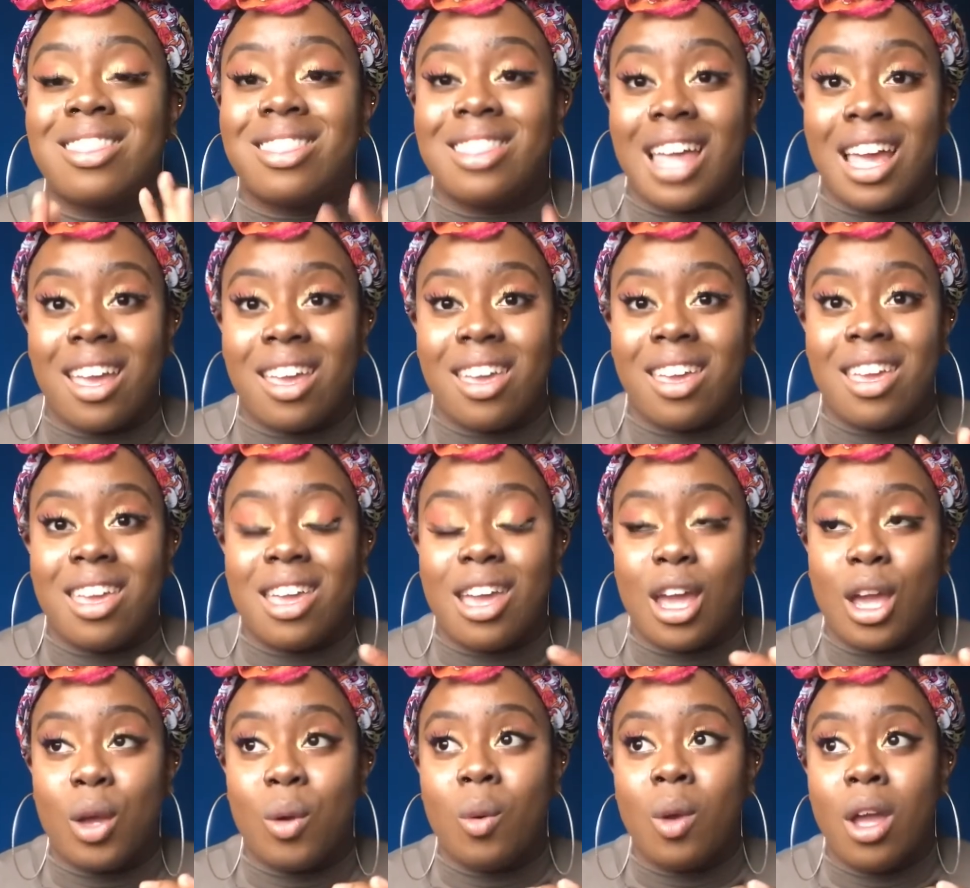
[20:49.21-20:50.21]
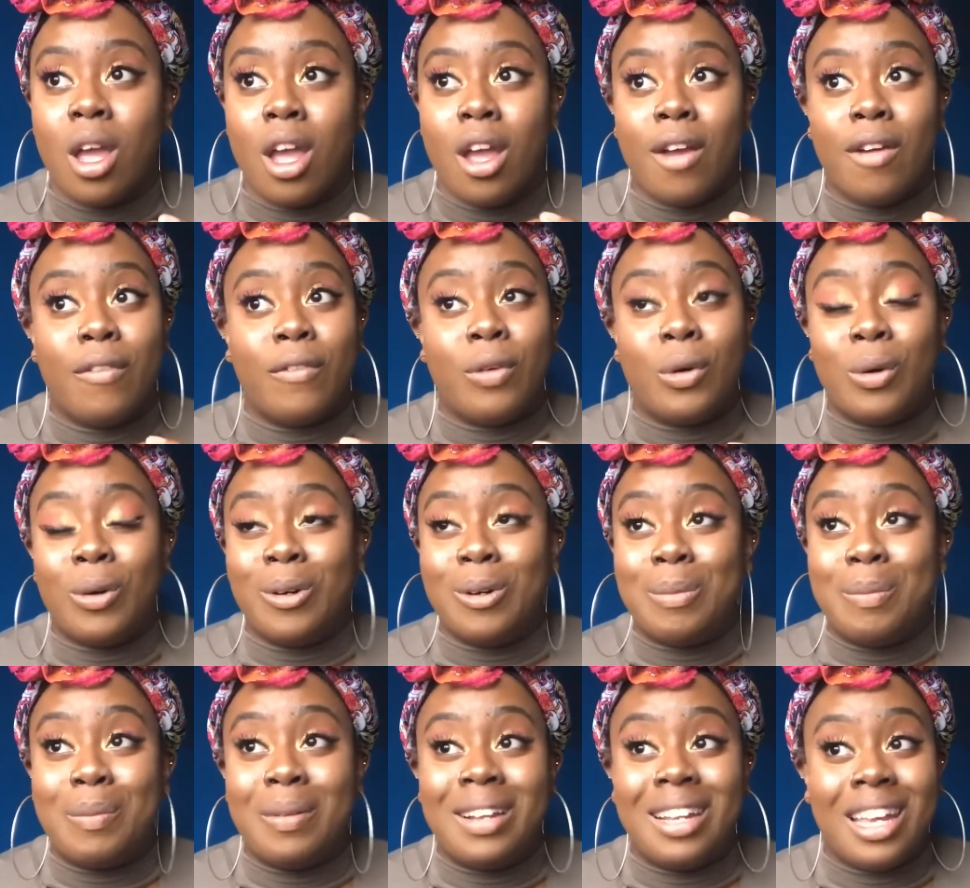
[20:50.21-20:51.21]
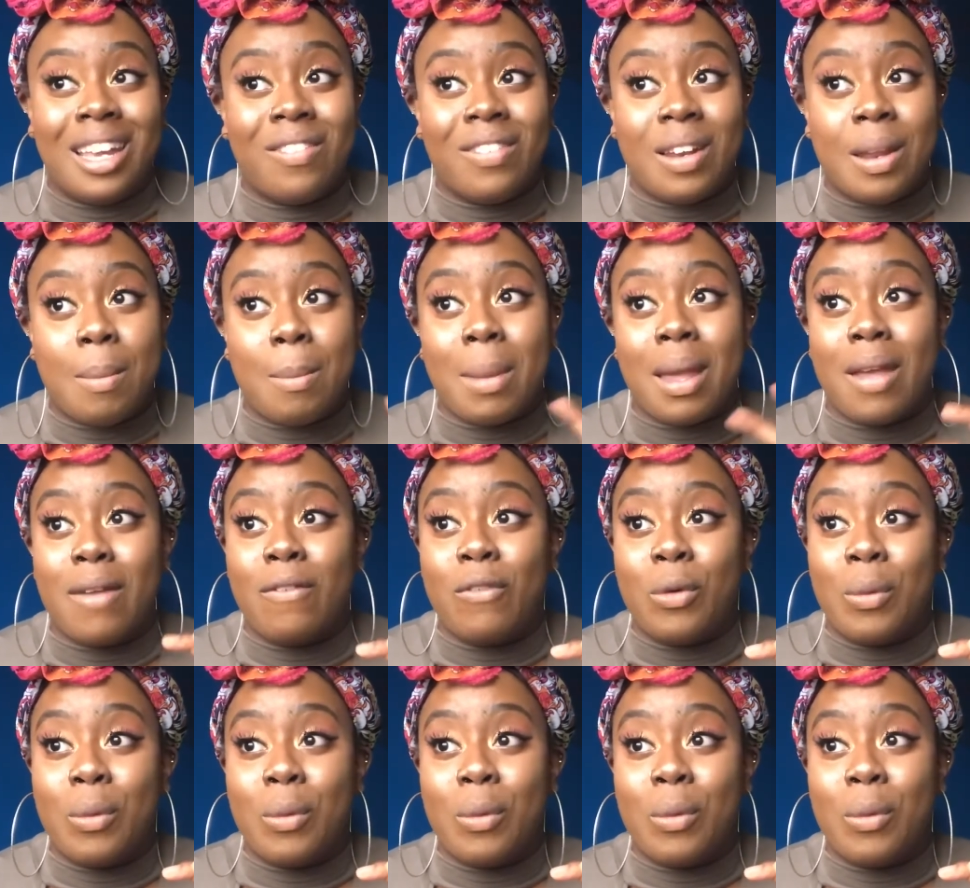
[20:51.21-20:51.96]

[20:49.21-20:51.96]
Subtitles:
Thank you for believing in me,